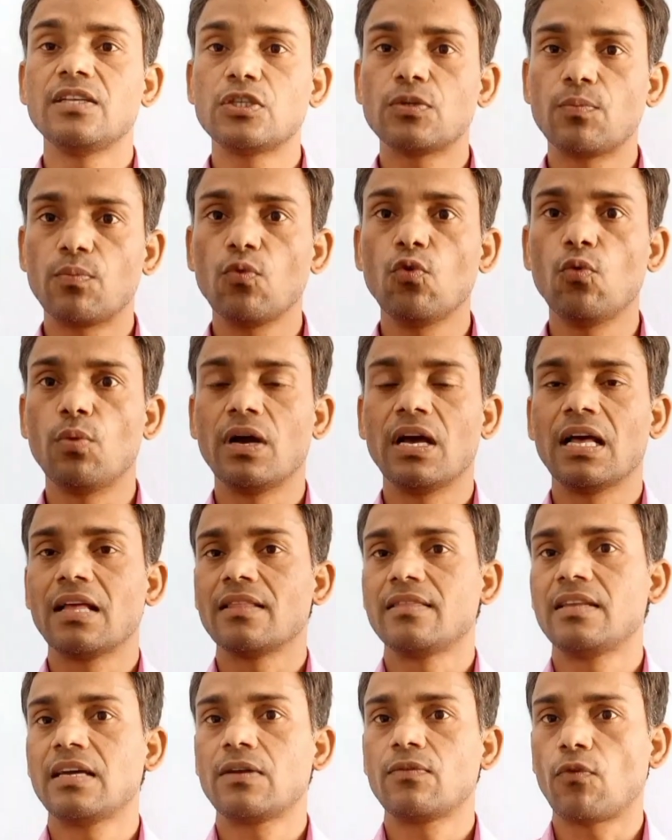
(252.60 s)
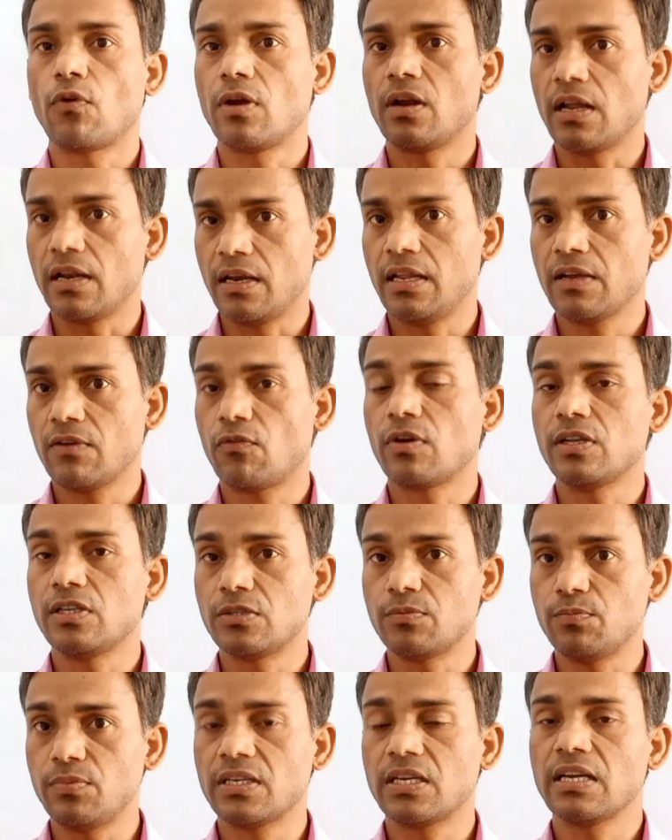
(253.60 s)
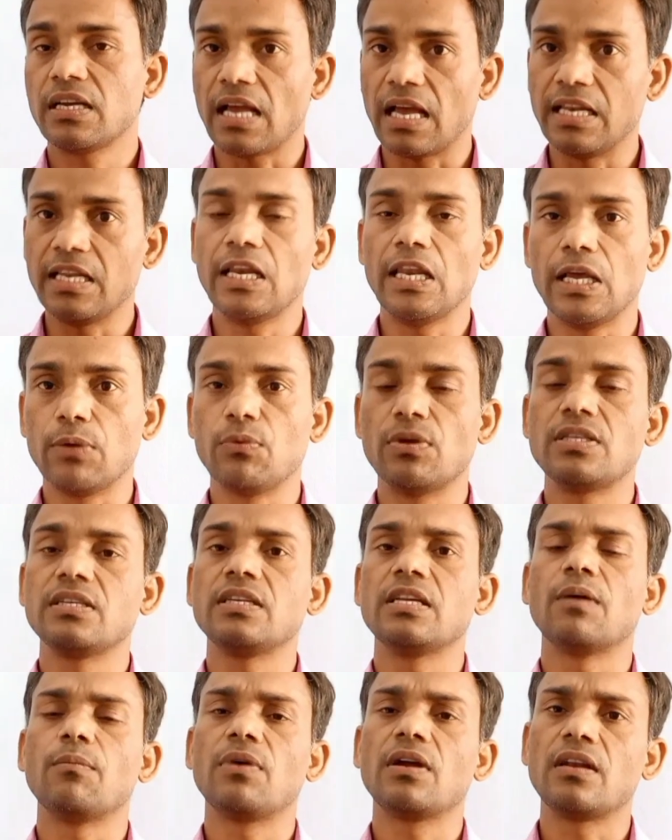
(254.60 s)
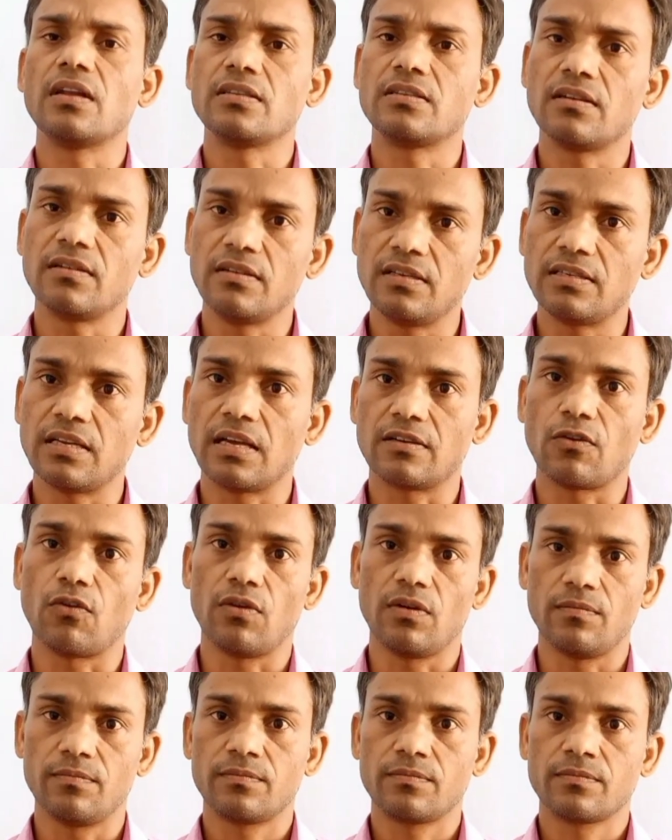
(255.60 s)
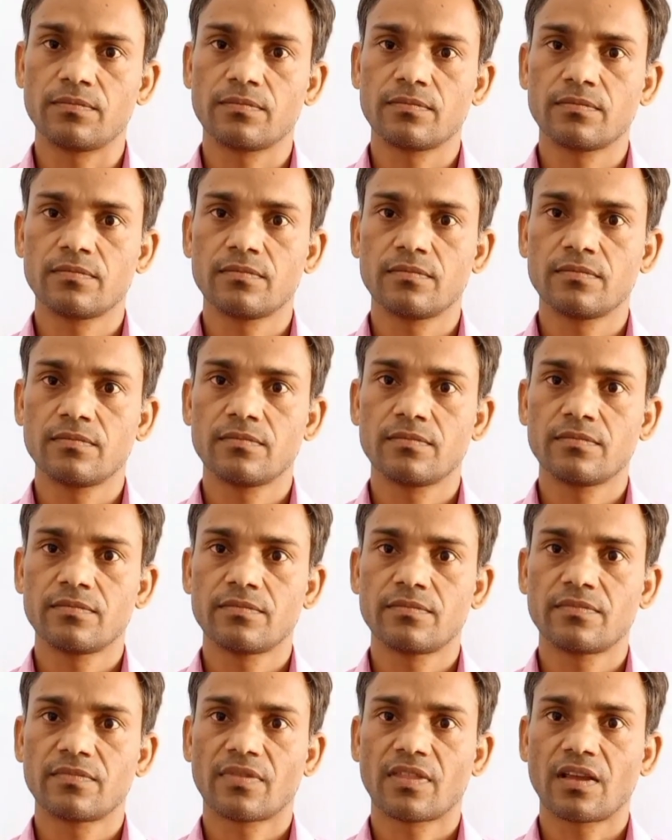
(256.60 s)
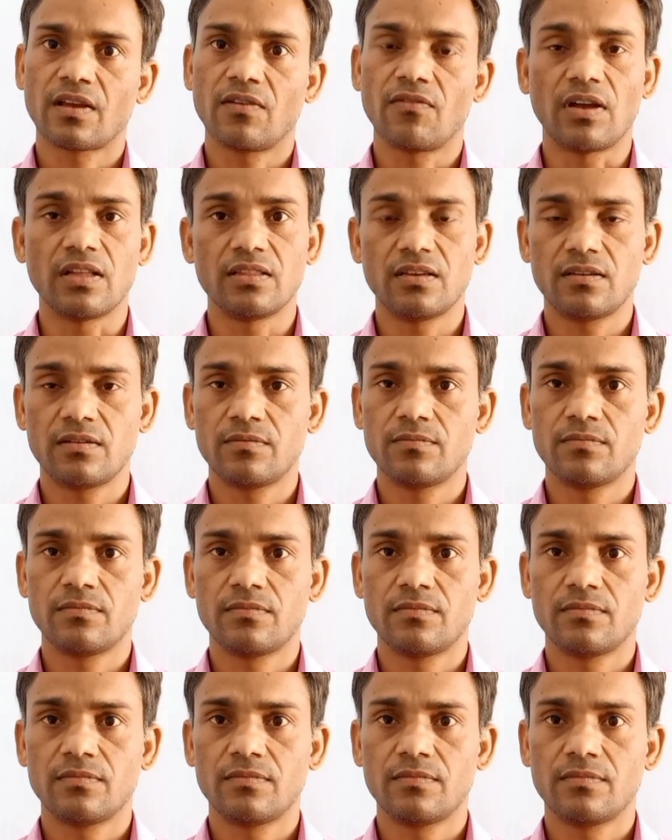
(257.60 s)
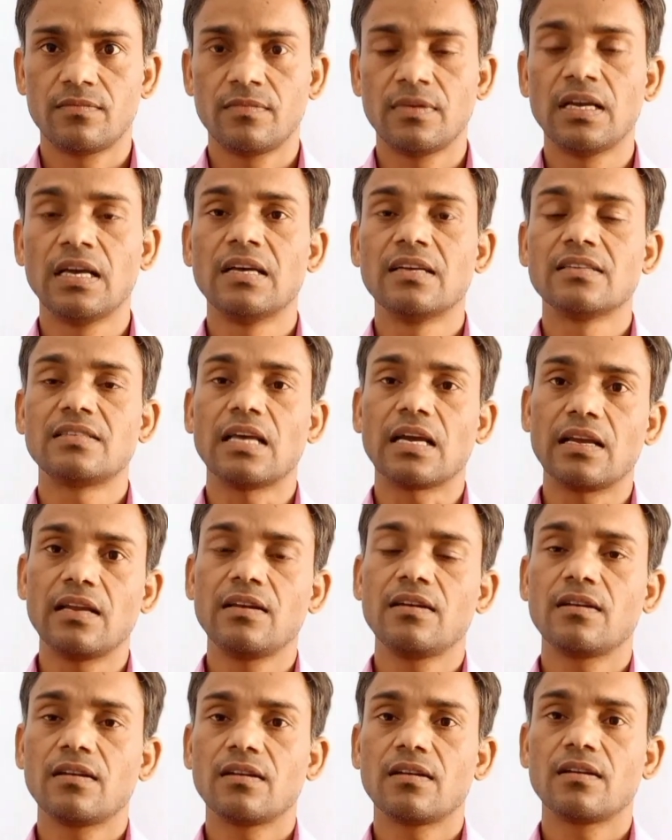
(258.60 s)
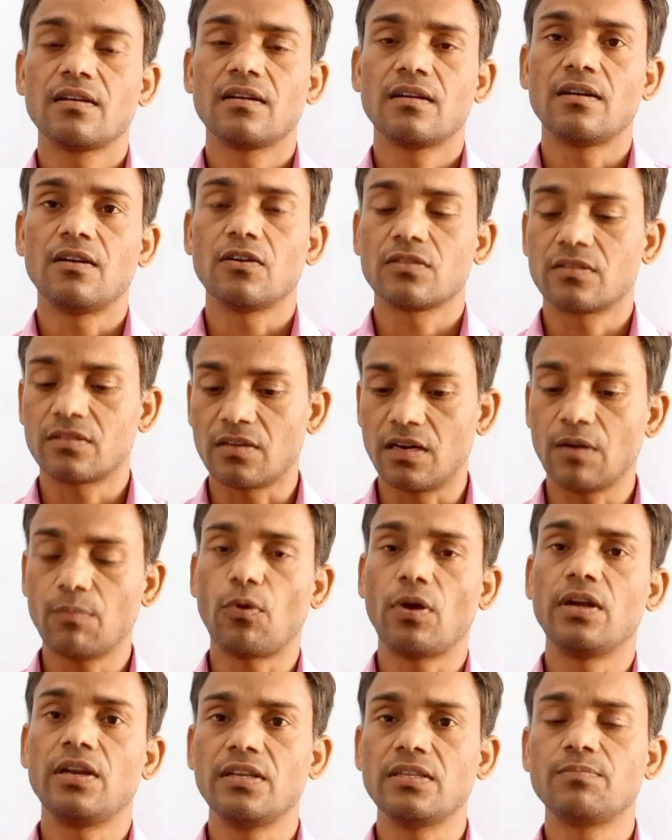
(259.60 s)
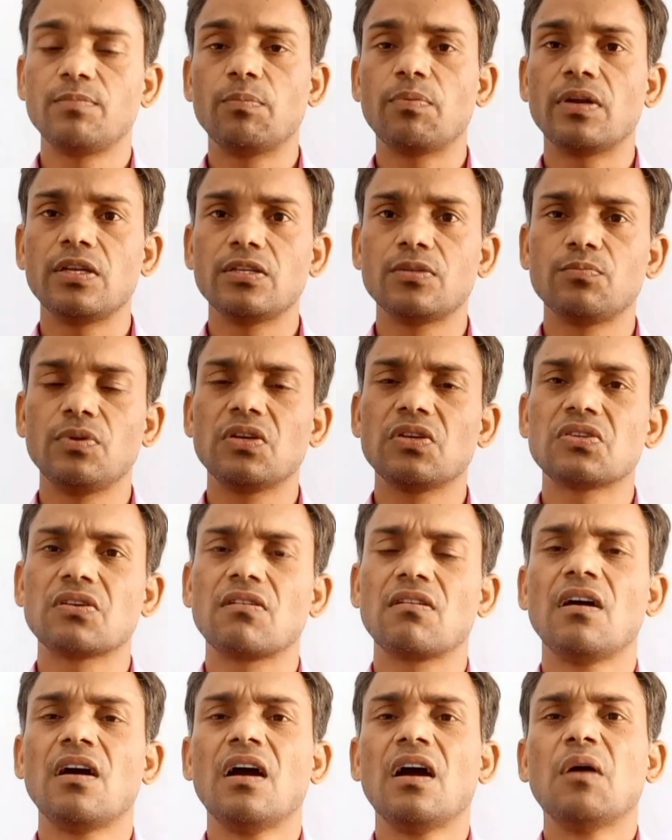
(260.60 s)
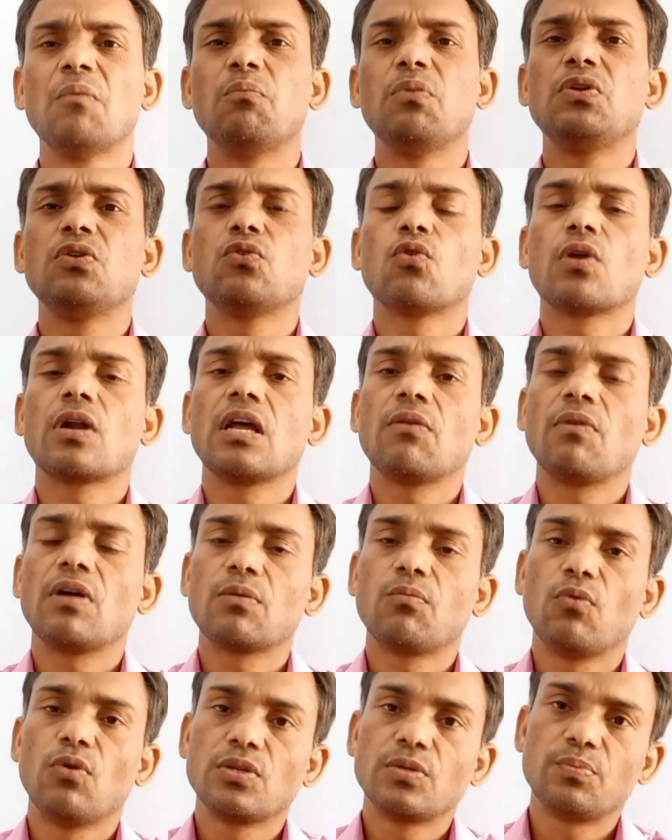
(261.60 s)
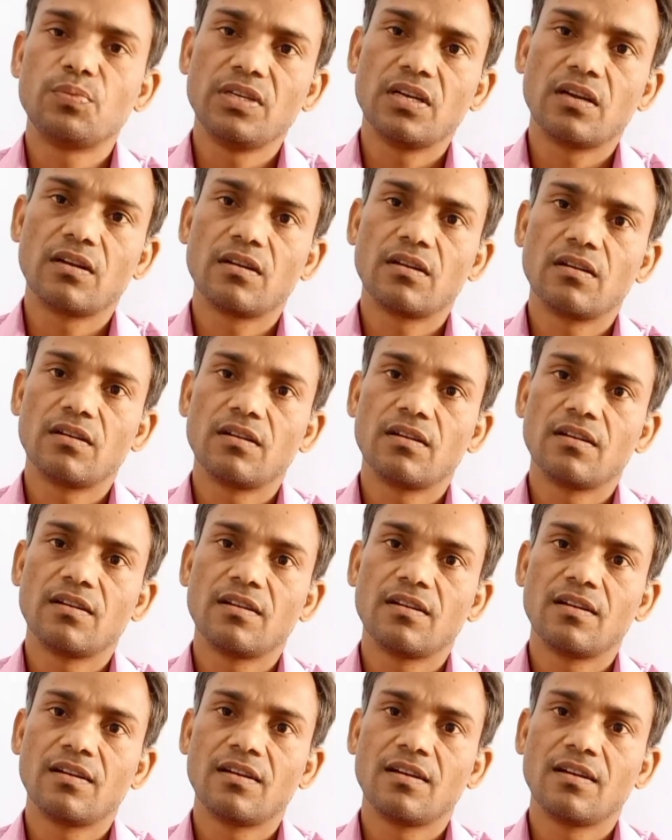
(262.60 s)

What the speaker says: This proves that for learning, for speaking any language, grammar doesn't need at all. And then third point is people speak, sir, we do not have atmosphere.